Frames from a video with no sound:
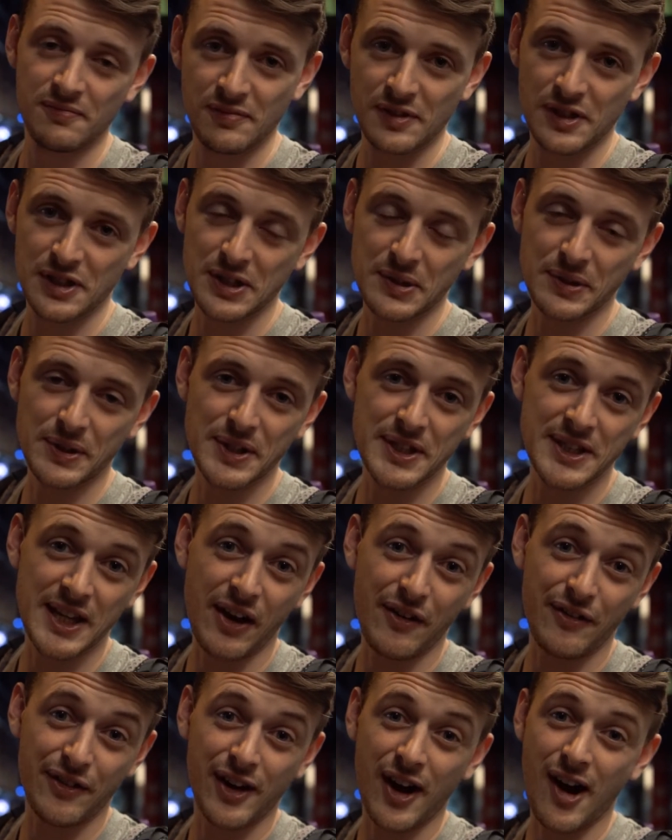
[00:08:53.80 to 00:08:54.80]
Someone set
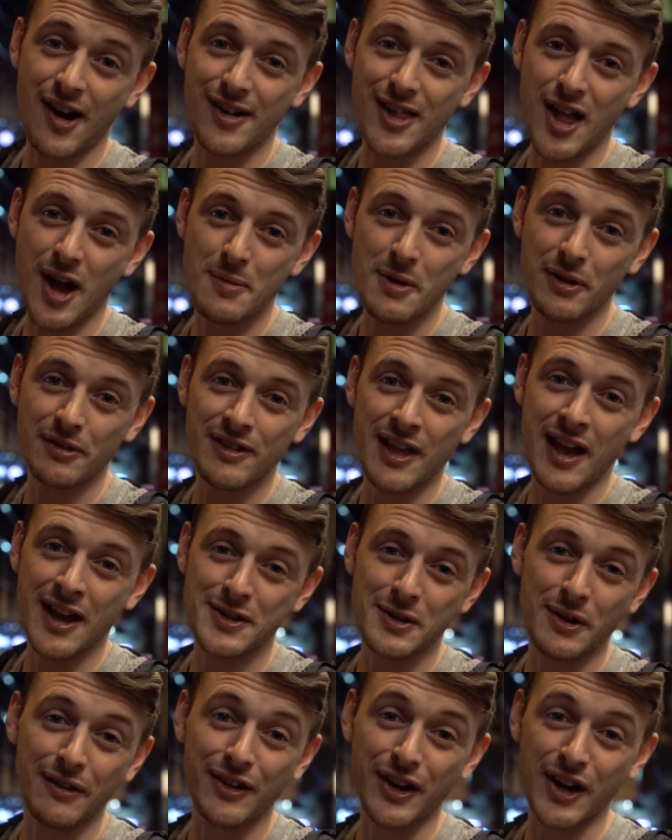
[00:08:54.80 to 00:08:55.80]
off a car alarm over there,
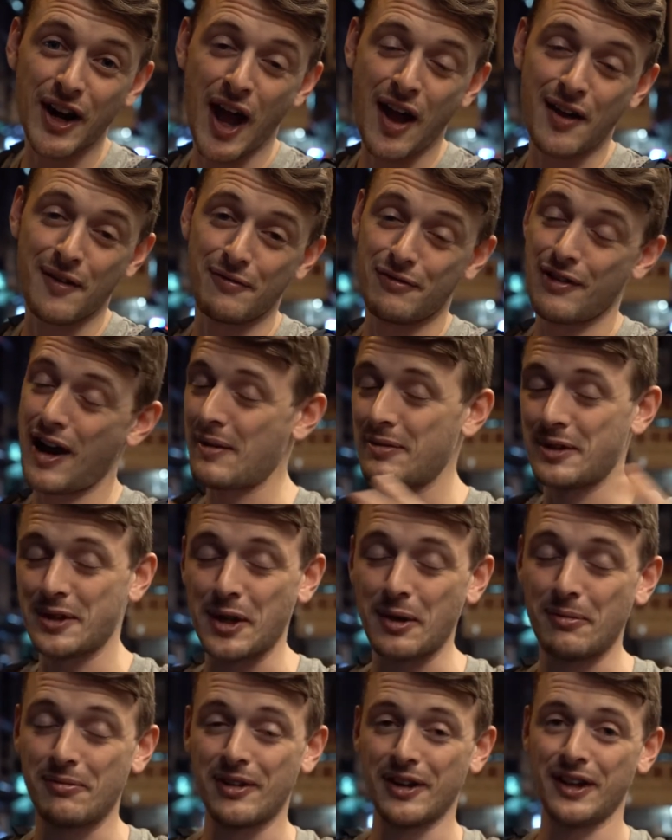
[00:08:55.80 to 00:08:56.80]
so I've got to wrap this
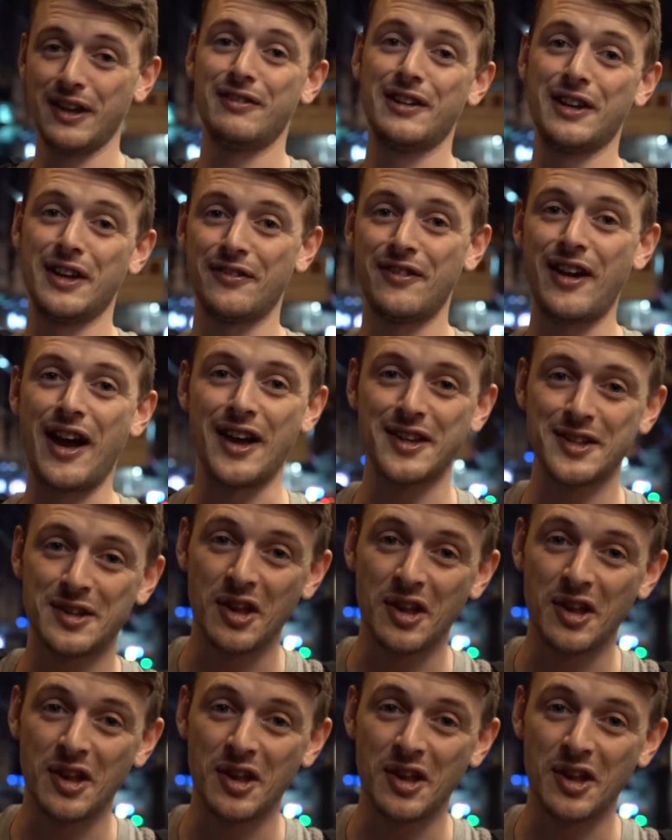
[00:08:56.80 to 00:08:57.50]
up really fast.